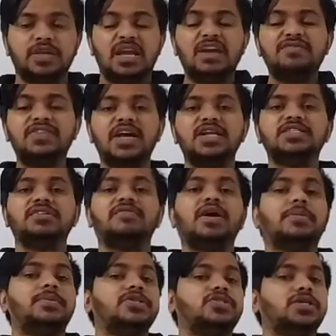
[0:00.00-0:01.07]
If there is a
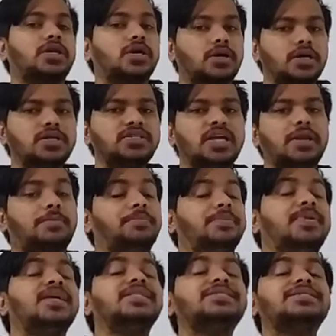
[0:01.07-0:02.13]
vibration occurs, it
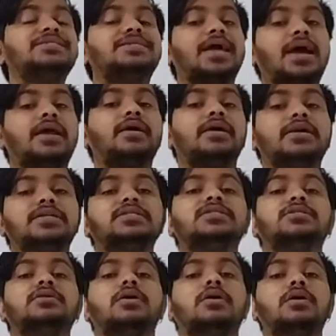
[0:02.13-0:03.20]
means there
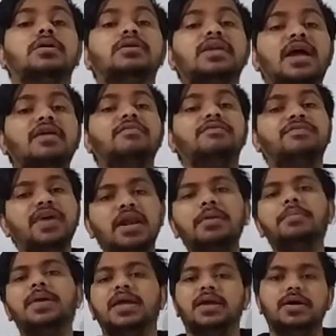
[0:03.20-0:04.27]

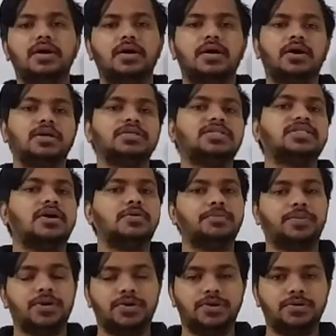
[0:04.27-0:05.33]
will be a
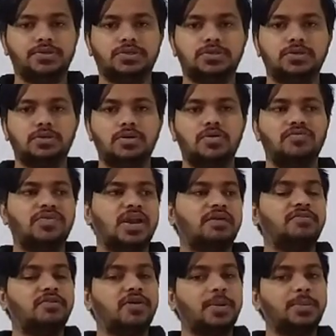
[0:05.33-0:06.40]
sound produced.
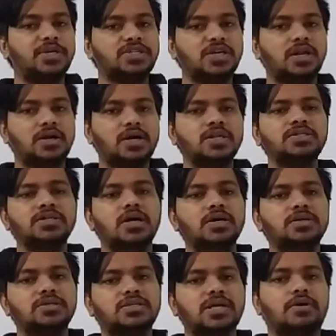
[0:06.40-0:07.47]
Whenever vibration occurs,
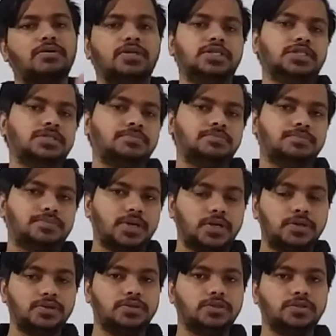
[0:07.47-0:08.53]
sound is
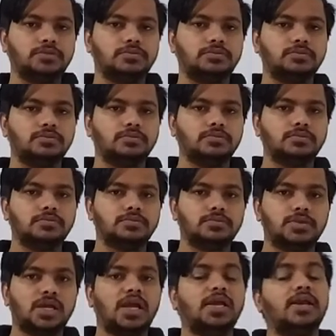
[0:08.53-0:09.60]
produced
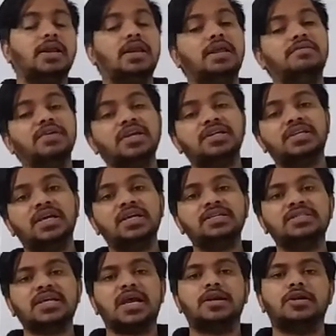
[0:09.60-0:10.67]
in a living
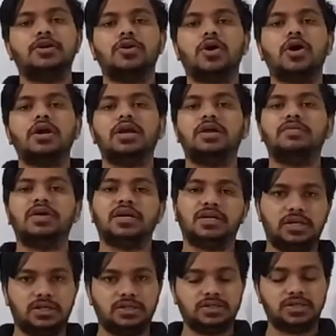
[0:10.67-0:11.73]
things and a non-living
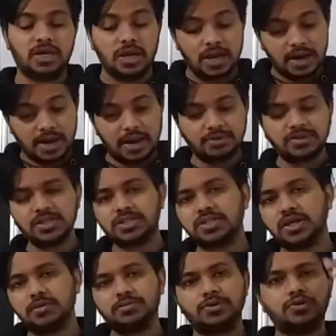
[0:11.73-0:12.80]
things. Now
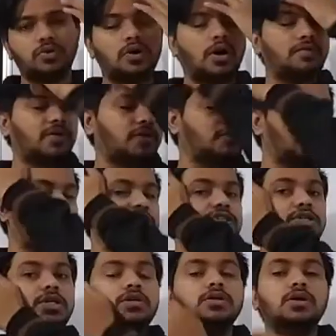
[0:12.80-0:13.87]
this comes to our
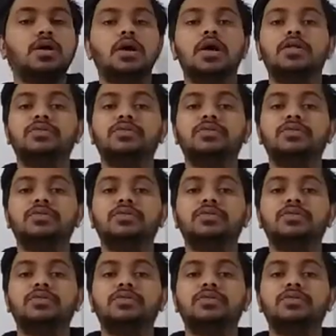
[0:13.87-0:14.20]
question.